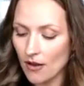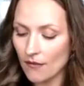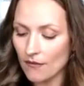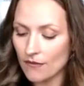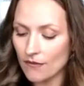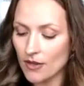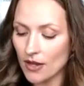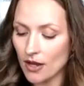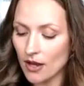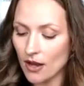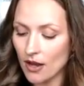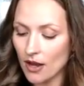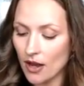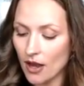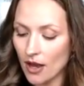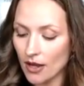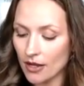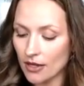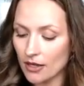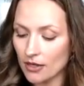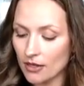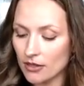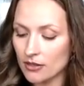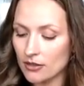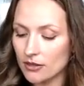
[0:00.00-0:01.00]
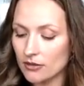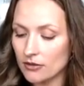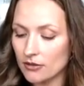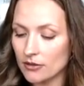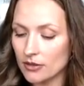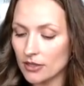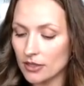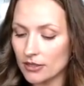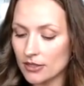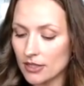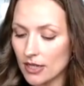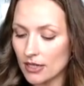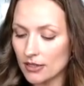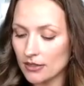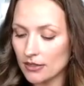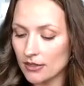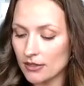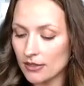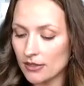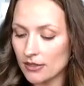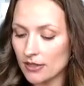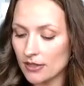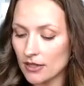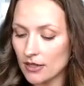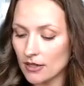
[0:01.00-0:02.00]
the higher
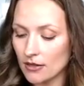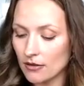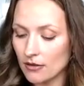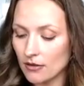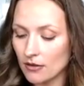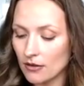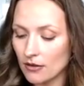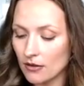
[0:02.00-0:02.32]
tendency